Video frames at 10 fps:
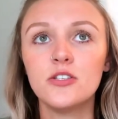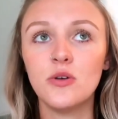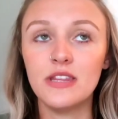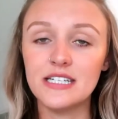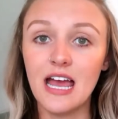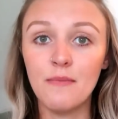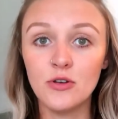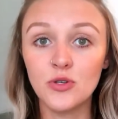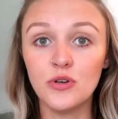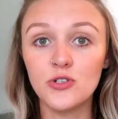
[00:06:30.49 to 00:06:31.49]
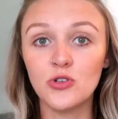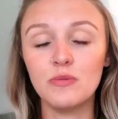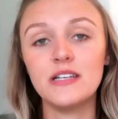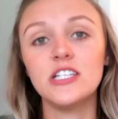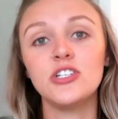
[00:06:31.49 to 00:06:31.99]
so at the time I was going to school
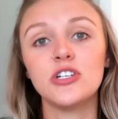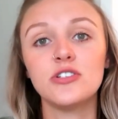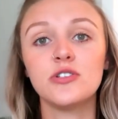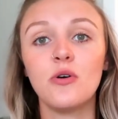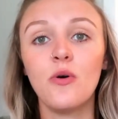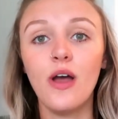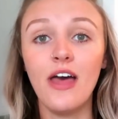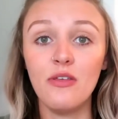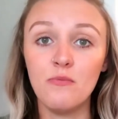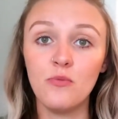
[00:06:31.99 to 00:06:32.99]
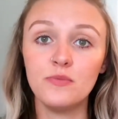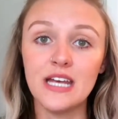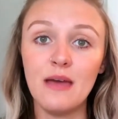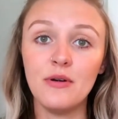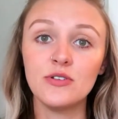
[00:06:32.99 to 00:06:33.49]
to be a teacher. So at the
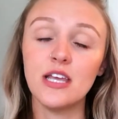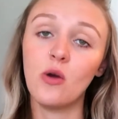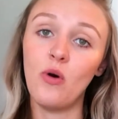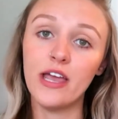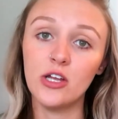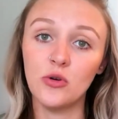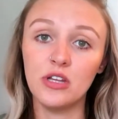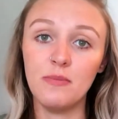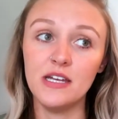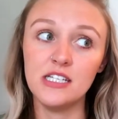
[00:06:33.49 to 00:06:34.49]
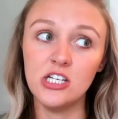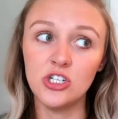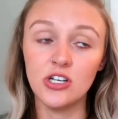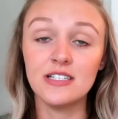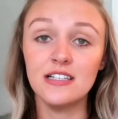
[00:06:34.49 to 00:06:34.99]
time I was like, well, I can only be a
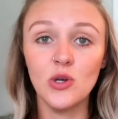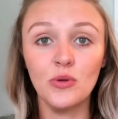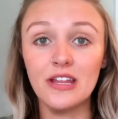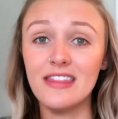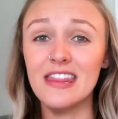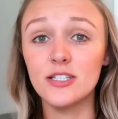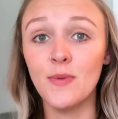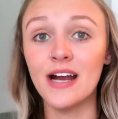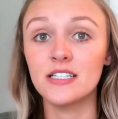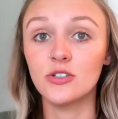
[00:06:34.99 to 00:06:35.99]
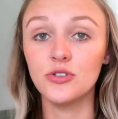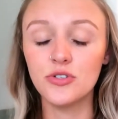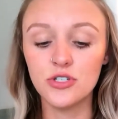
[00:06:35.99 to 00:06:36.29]
teacher because that's the only thing that's practical.